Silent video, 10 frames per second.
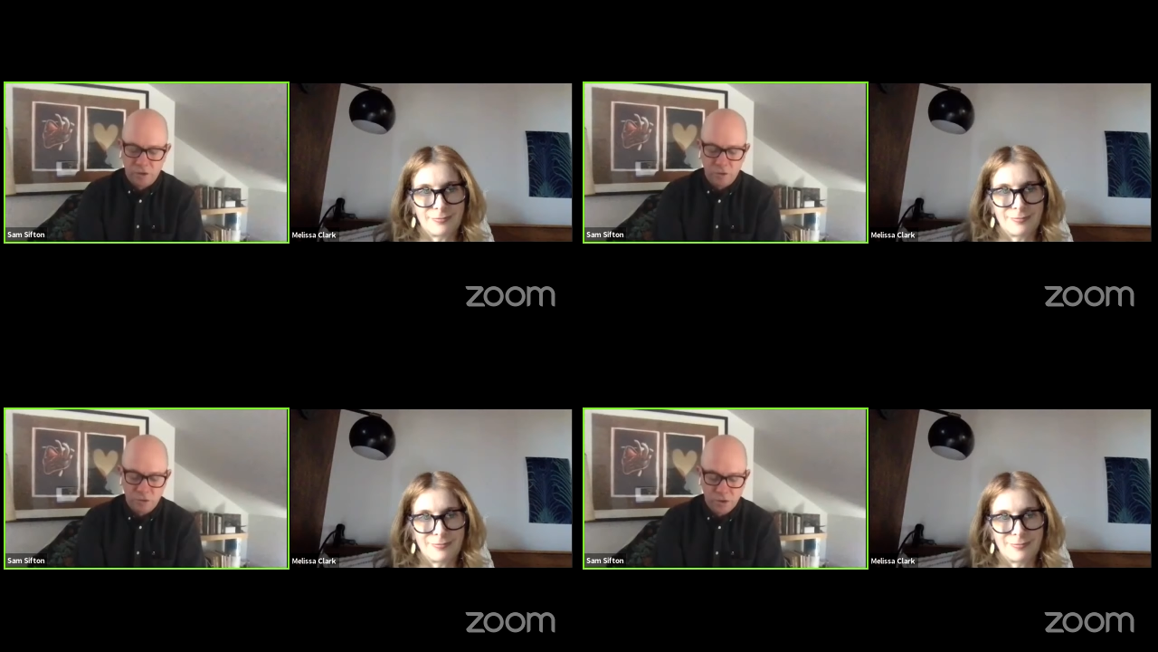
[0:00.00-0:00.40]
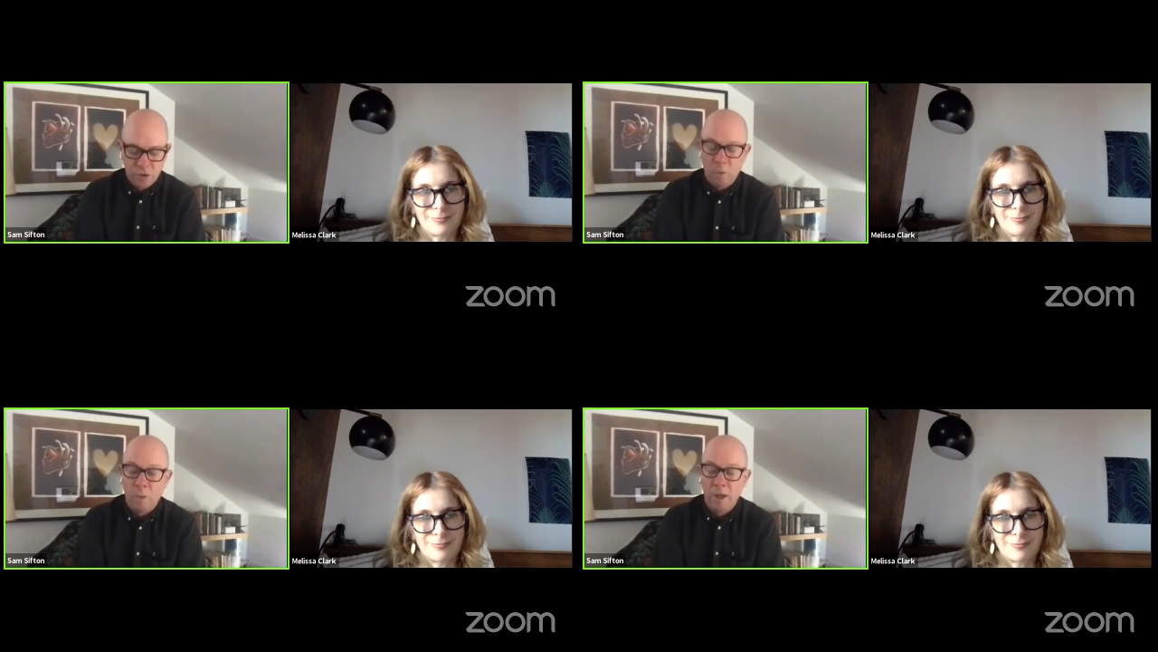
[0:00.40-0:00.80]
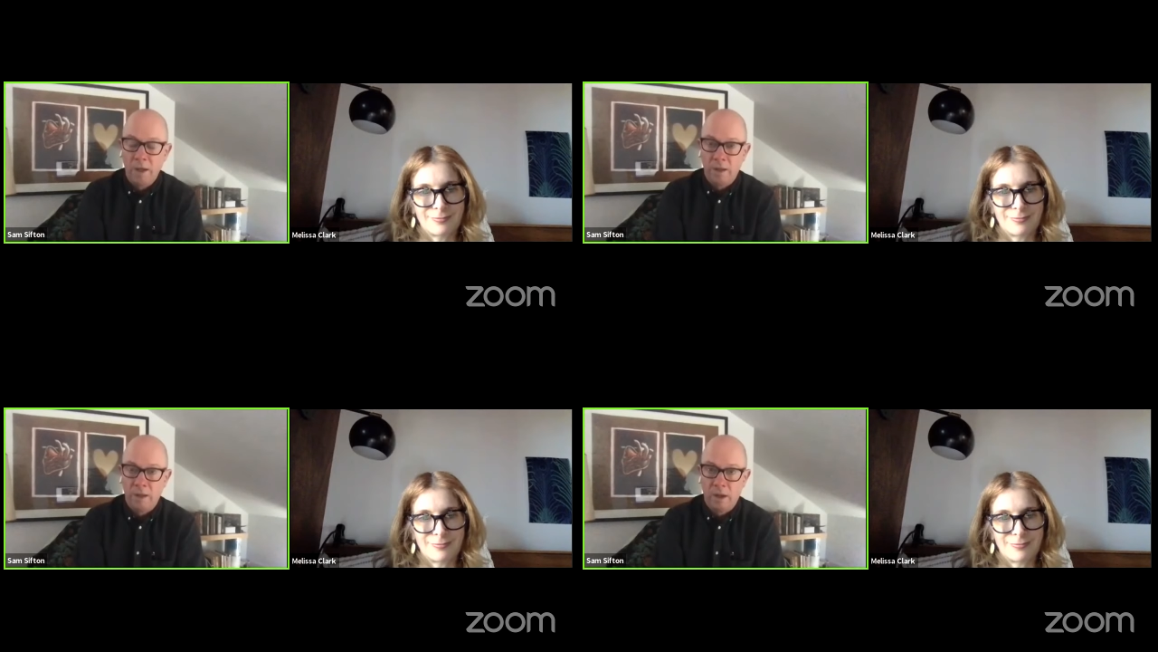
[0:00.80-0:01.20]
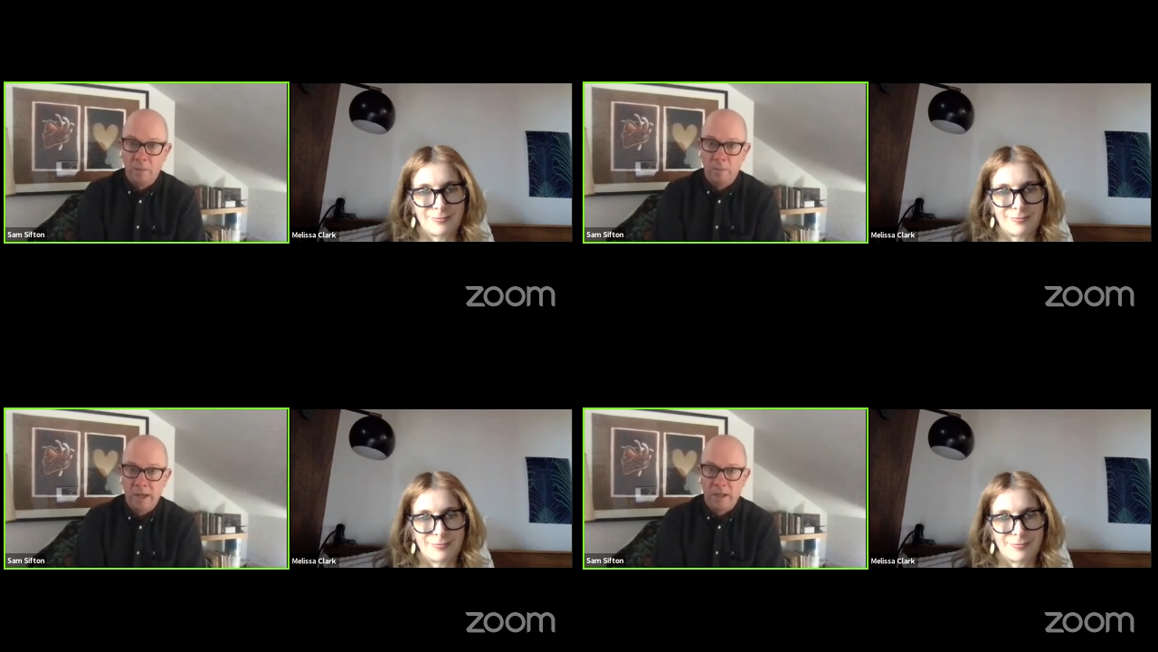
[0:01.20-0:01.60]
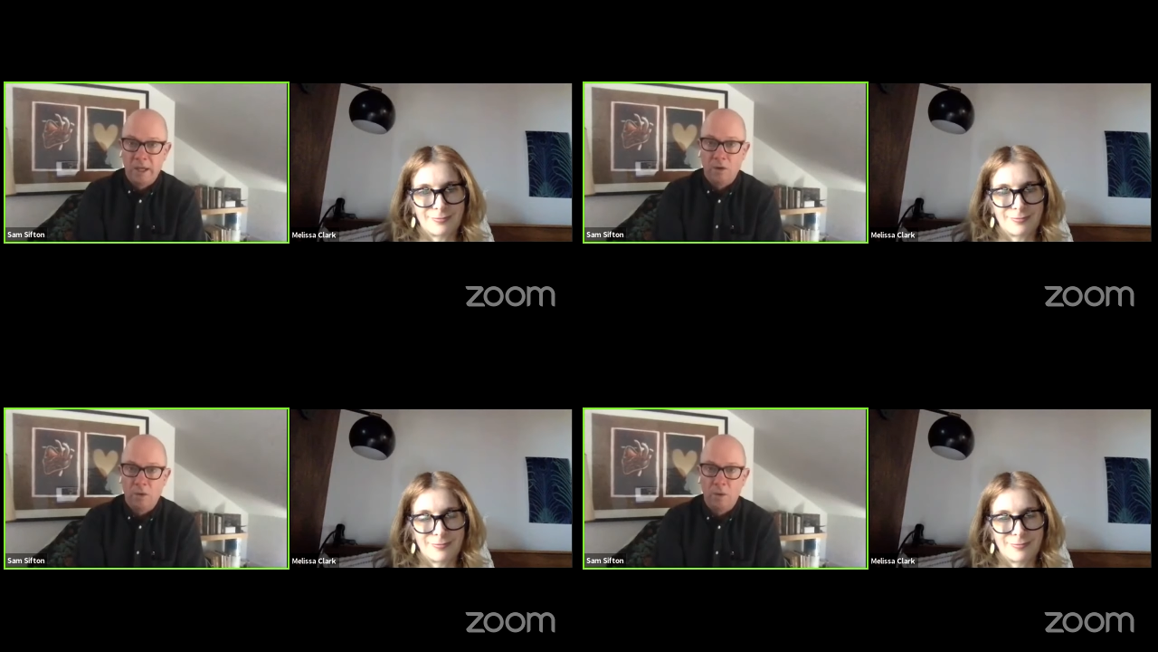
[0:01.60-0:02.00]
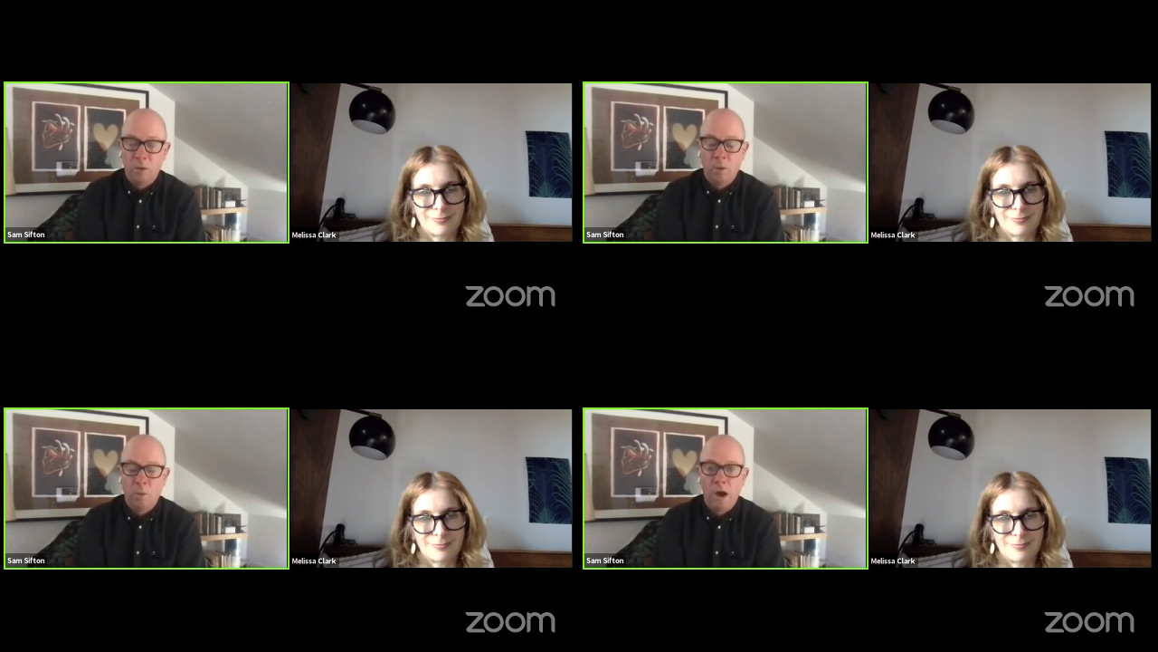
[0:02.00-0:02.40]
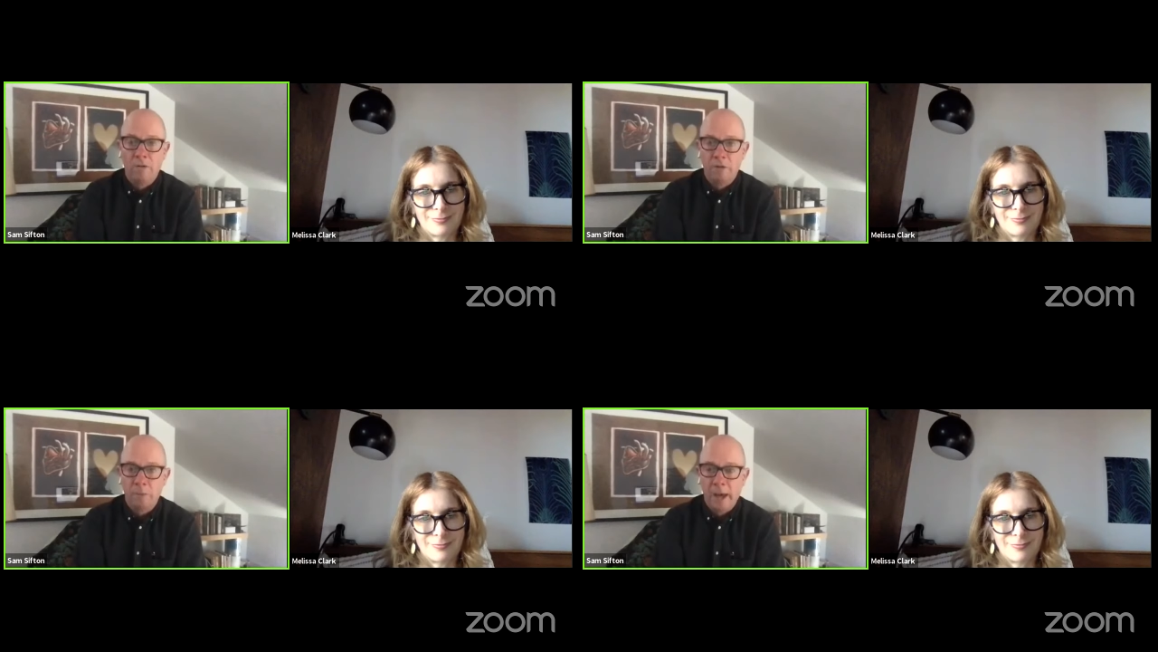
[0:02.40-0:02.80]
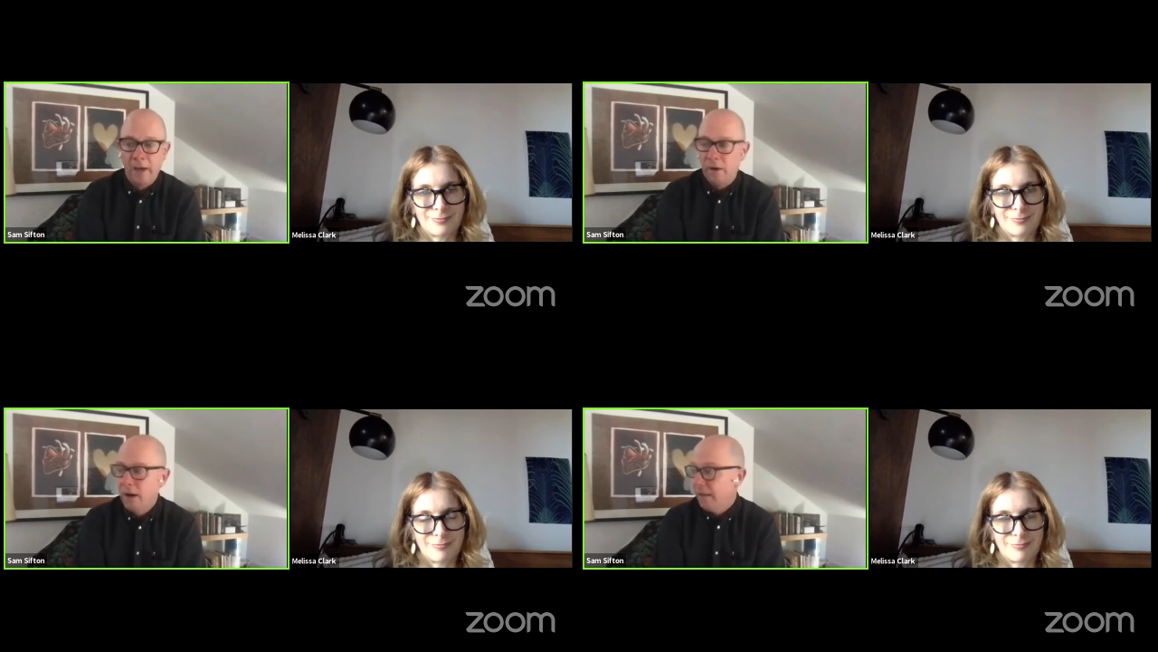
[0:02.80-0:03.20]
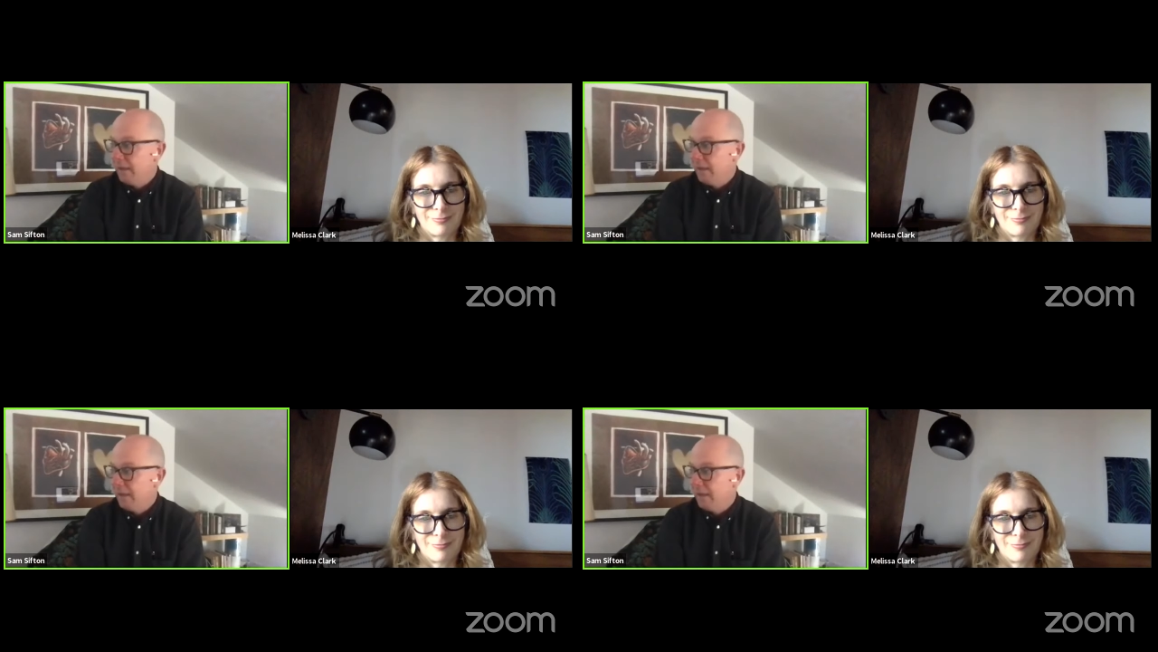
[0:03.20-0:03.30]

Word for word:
Speaker 1: do so with um, pancake or, or waffle batter.